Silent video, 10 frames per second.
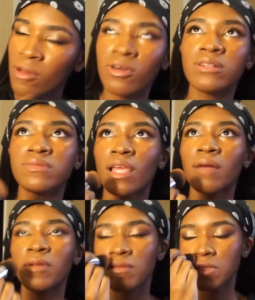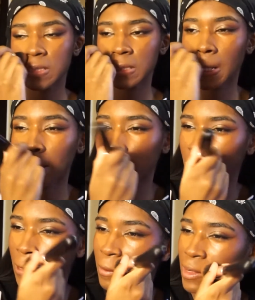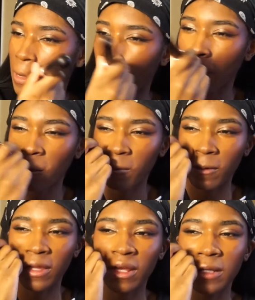Well, I'm not even gonna say that we didn't offer it,